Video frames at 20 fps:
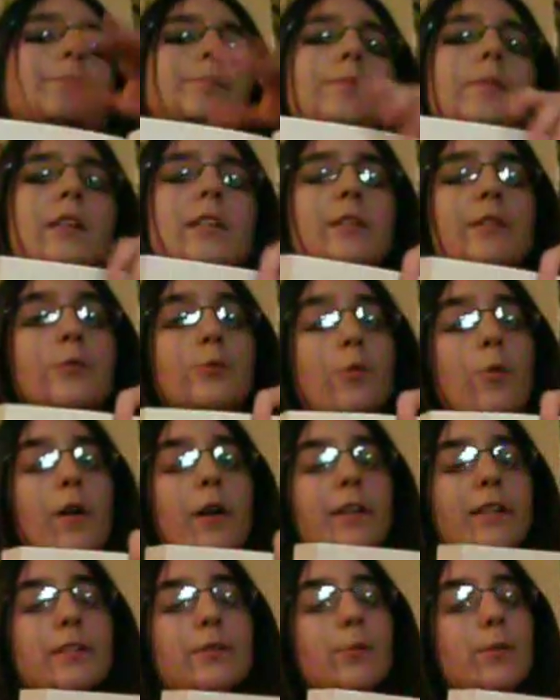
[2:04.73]
This is
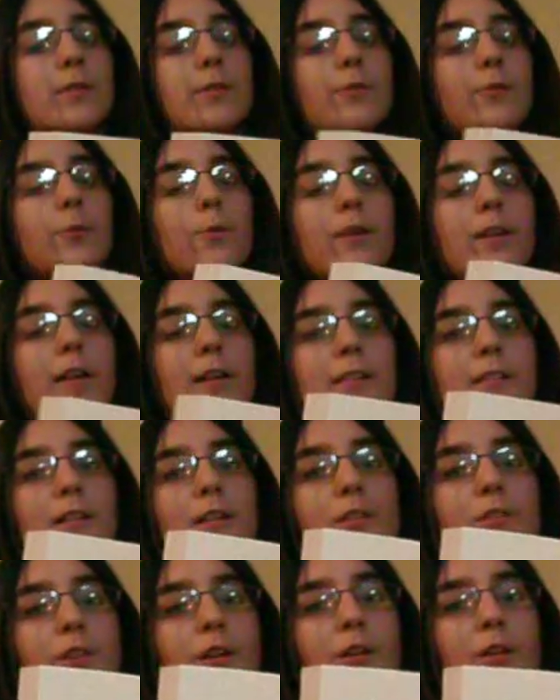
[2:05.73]
one. This wasn't the one I was going
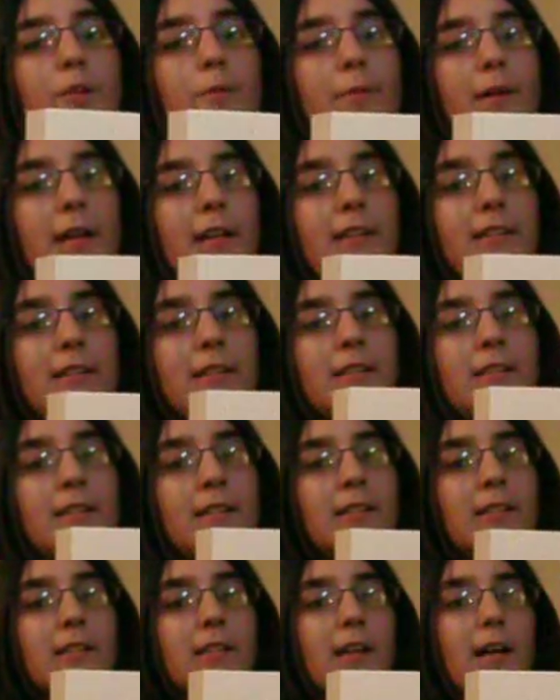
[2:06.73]
to show you, but I think this
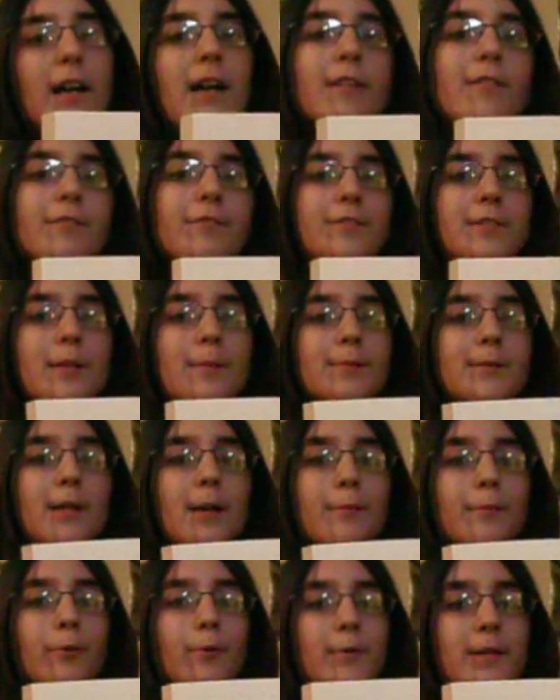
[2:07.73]
kind of sums
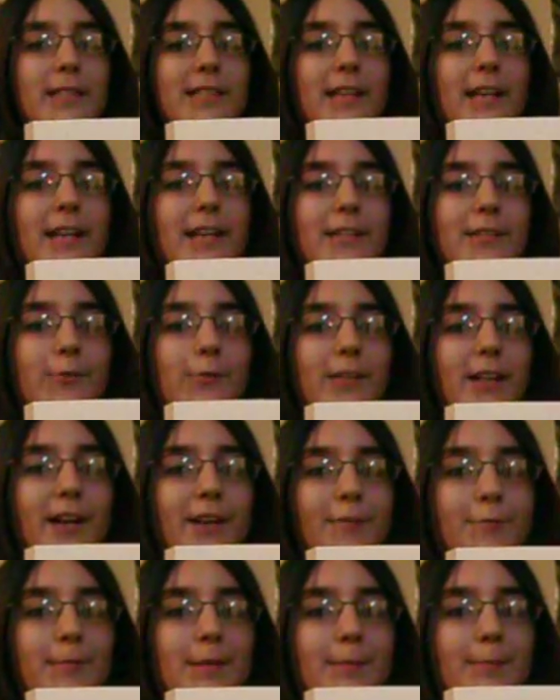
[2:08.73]
up what we say to a lot
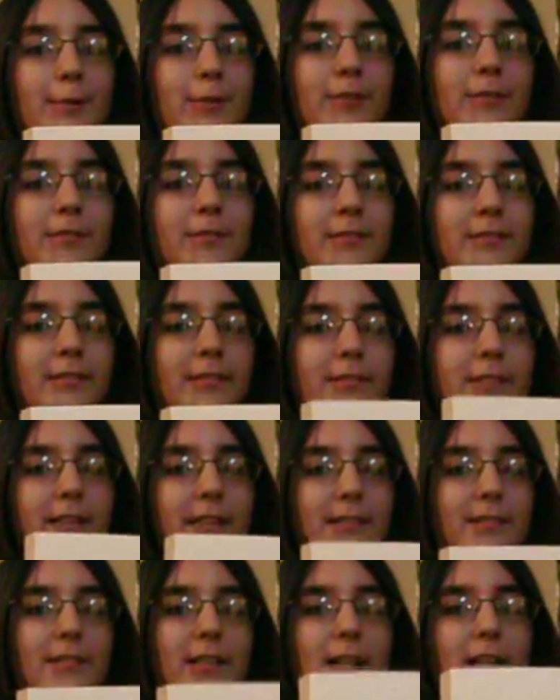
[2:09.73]
of people,
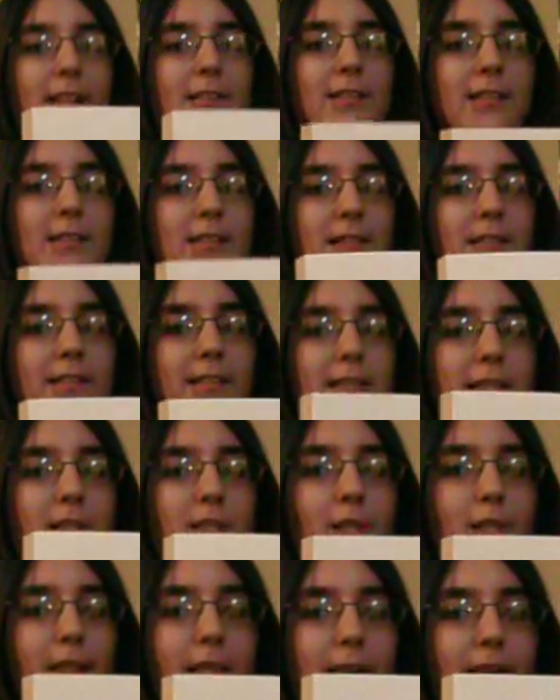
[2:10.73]
like us as in
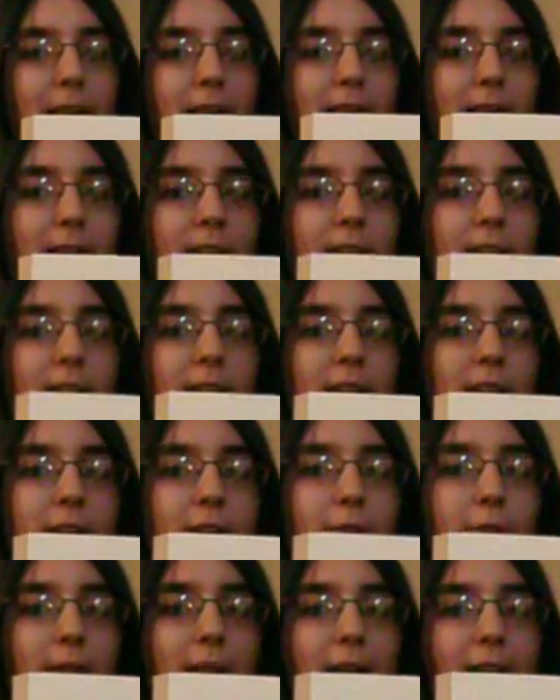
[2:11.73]
TGD,
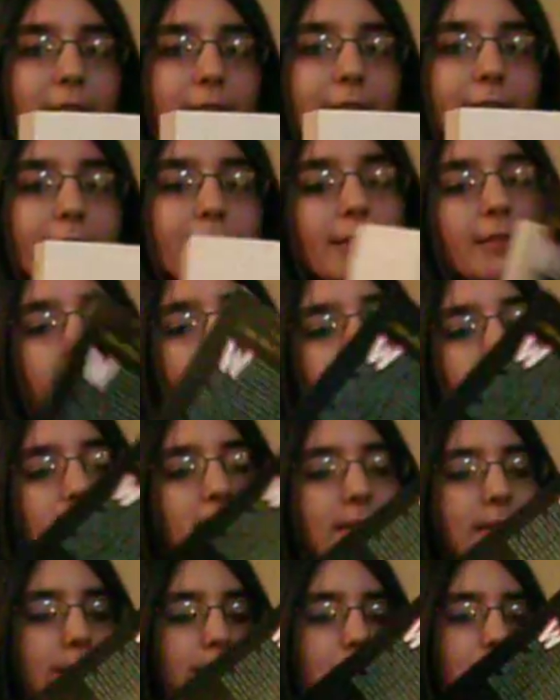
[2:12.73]
to a lot of
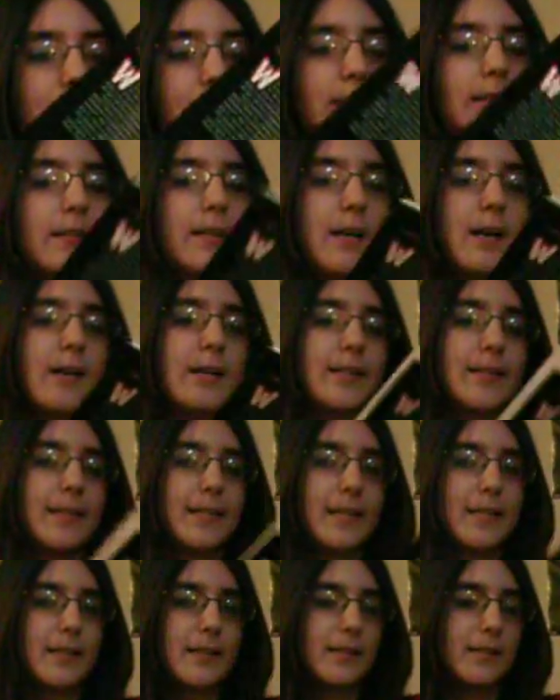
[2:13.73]

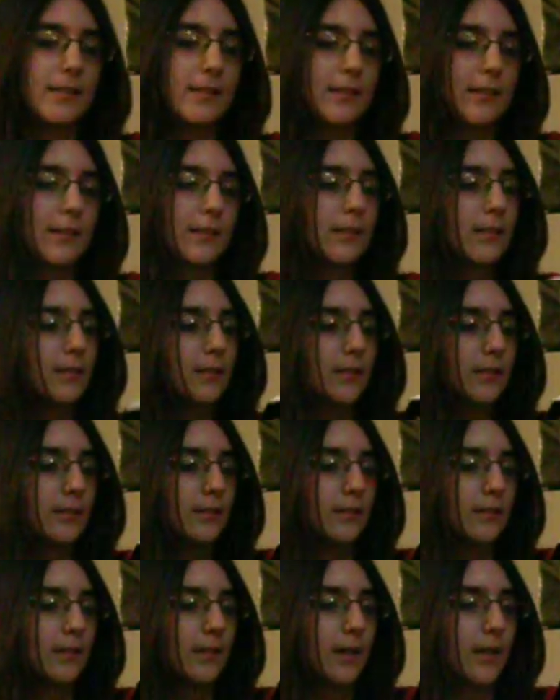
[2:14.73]
oddities,
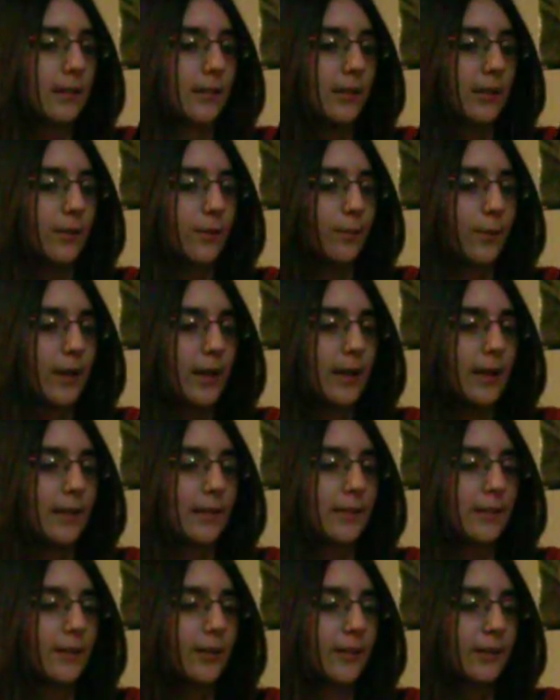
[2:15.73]
not in a good way,
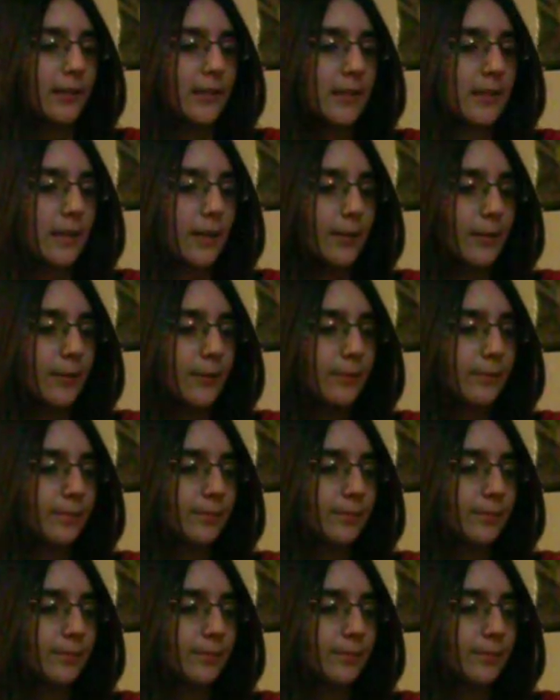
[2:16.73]
that are on the NW.